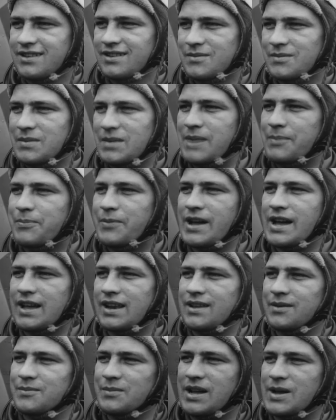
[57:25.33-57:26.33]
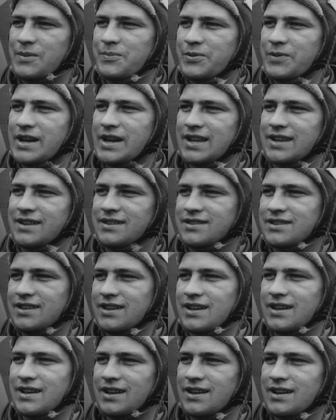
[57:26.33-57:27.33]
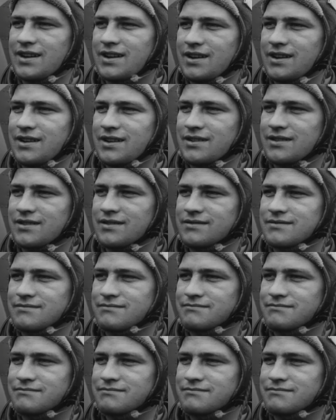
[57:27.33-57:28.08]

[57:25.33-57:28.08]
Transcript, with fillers: And, and I think that's quite, that's some legacy, because it